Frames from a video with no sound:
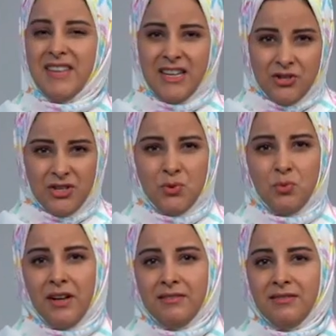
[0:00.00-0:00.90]
dangerous
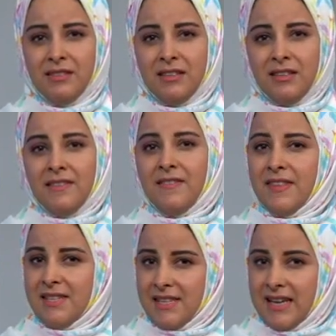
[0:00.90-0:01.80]
one,
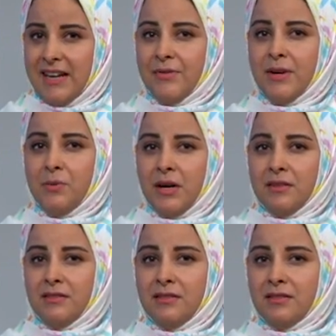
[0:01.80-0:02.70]
the scary one,